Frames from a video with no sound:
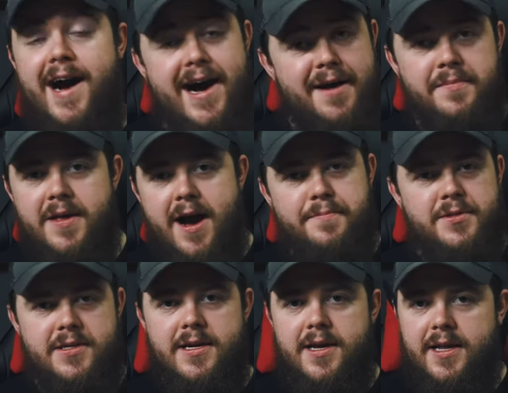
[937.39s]
I'm the
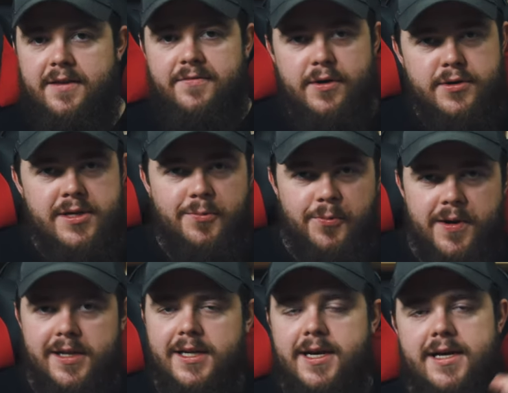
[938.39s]
opposite. If there's a
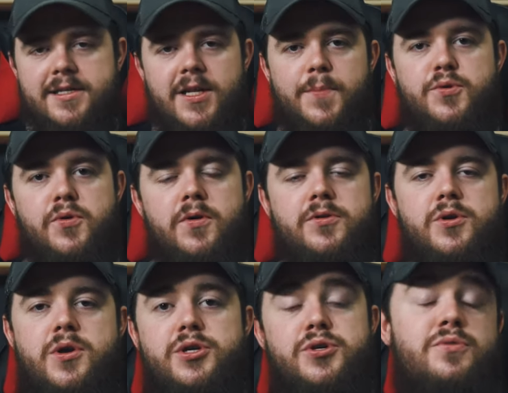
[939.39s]
really nice slip joint or
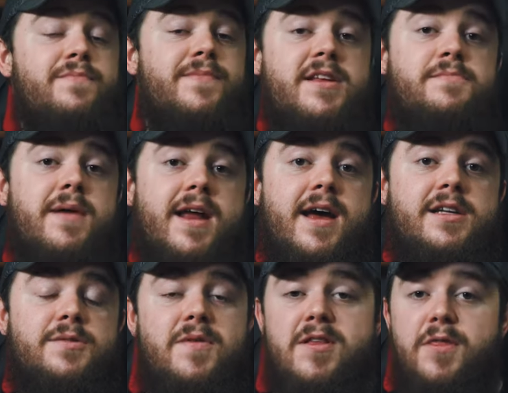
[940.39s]
traditional, it's
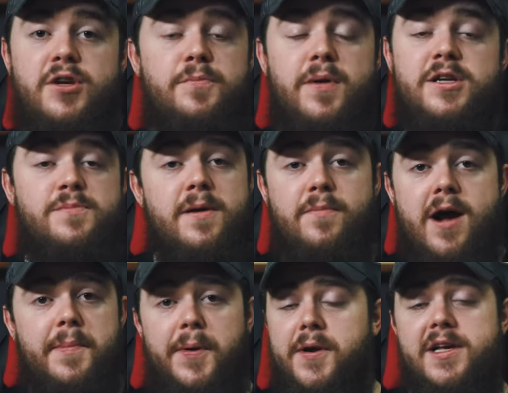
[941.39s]
badass to me. The Benchmade
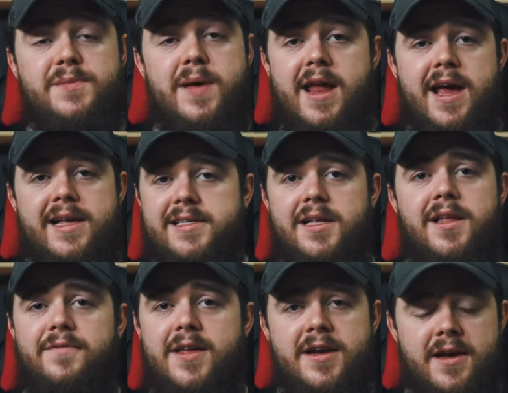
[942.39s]
Proper is badass. I
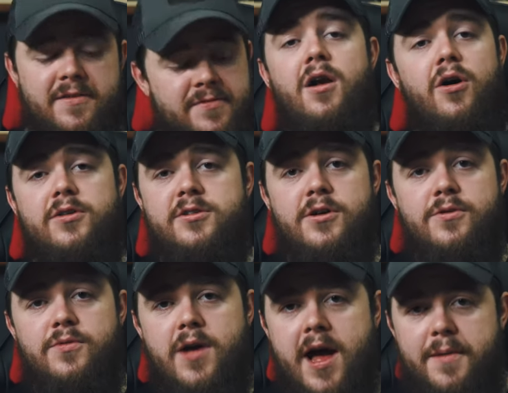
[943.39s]
love that knife. And
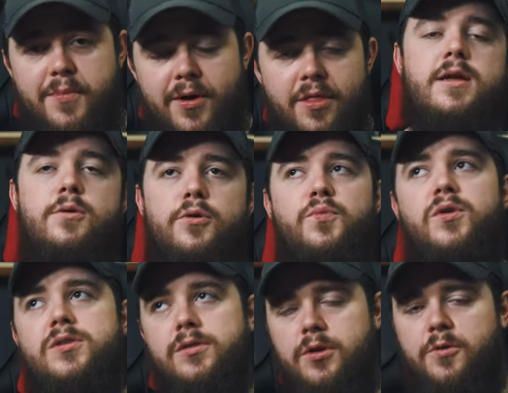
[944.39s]
also I bought the
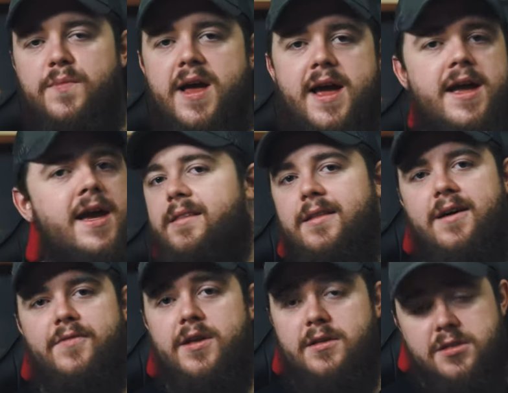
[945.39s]
Northwoods Little Bay.
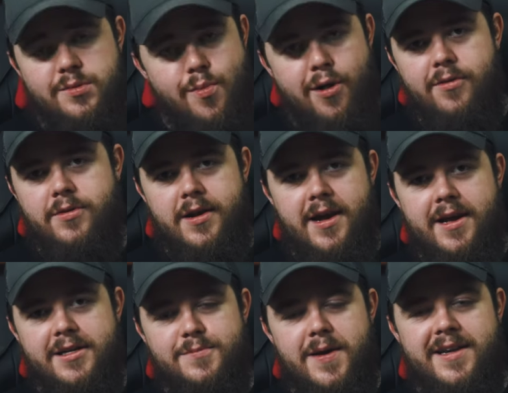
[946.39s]
Love it. It's smaller than I
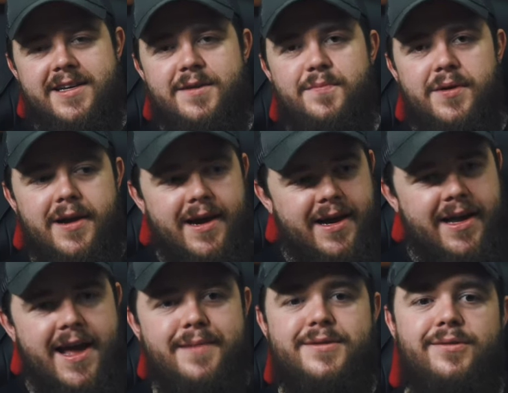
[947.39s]
expected, but
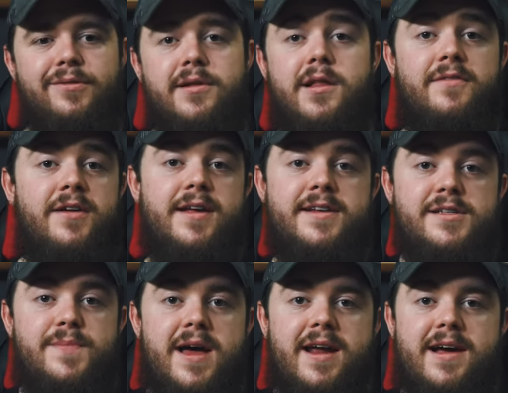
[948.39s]
I absolutely love it and it's
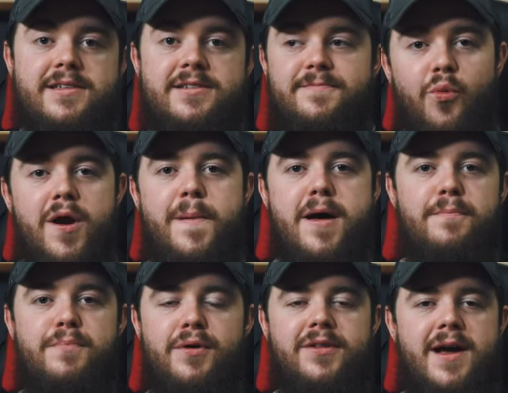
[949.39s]
badass. What
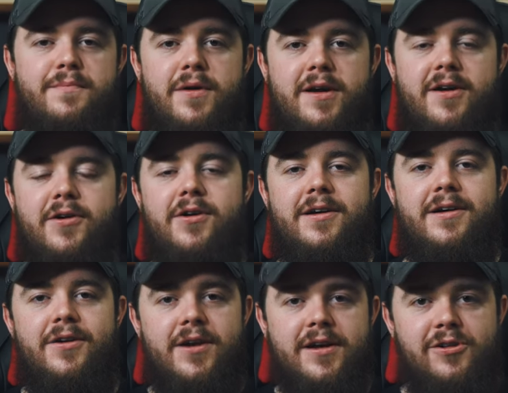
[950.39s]
about Burlap Micarta
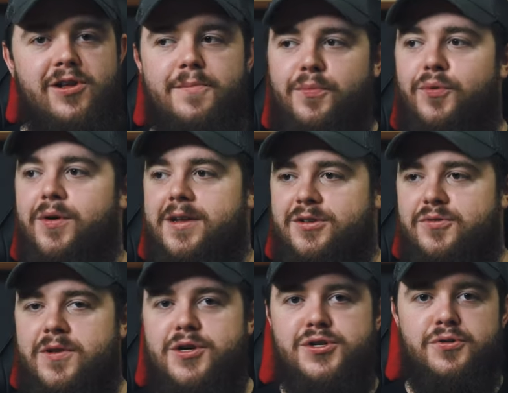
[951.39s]
on a clip point
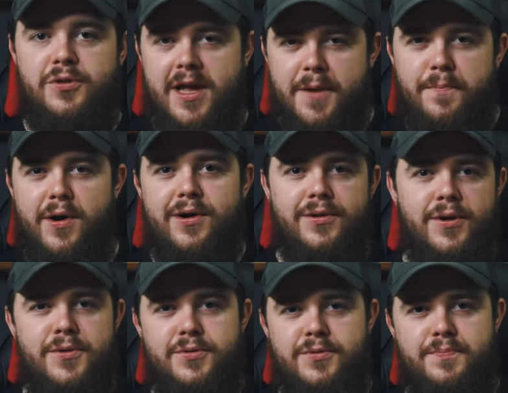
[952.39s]
traditional like
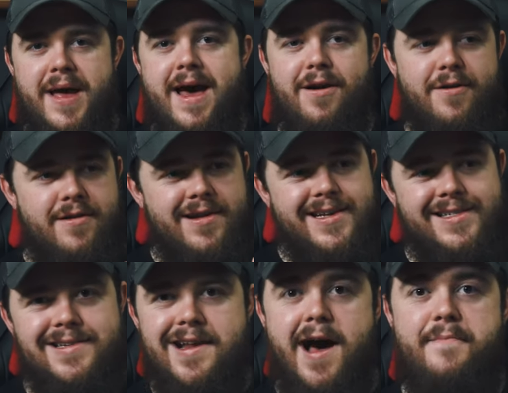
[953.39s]
Barlow pattern
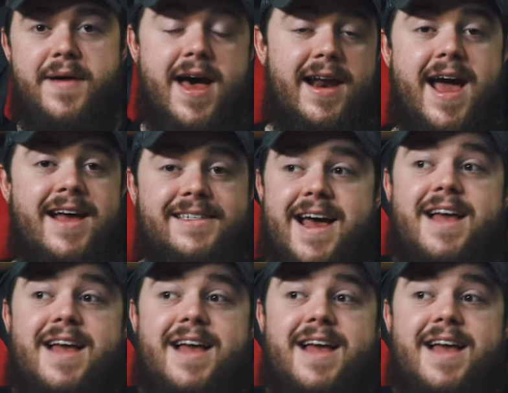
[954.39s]
is not badass.